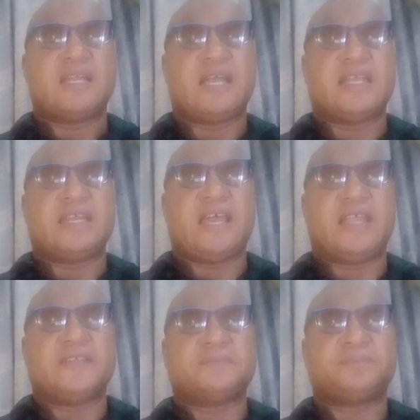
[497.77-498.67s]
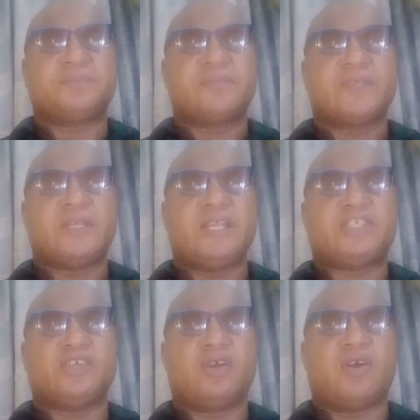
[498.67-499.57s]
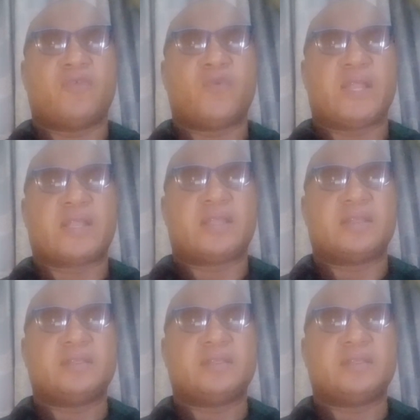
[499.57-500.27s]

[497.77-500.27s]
And 9. Nature of work.